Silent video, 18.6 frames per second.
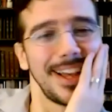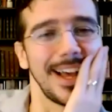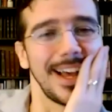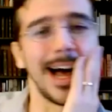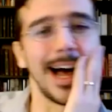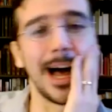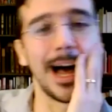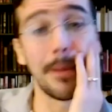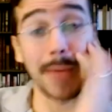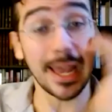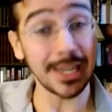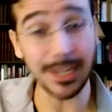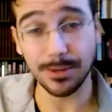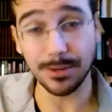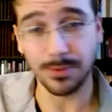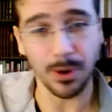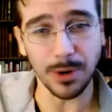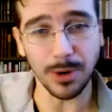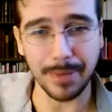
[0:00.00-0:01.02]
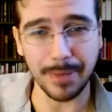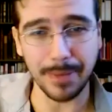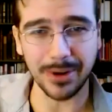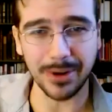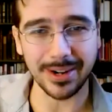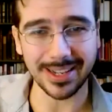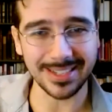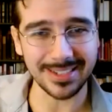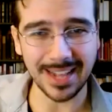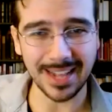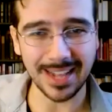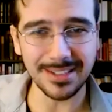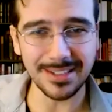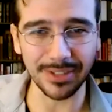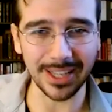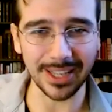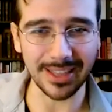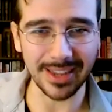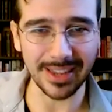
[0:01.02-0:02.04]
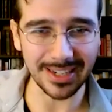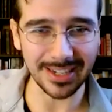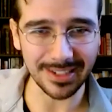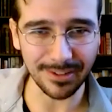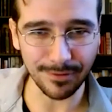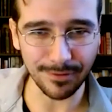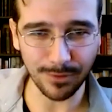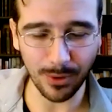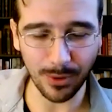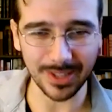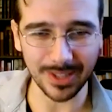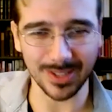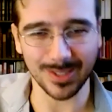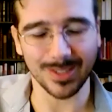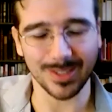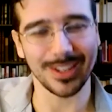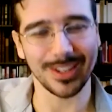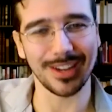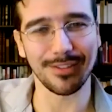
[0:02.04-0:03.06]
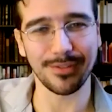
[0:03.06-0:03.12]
And he wrote about it extensively in the 1940s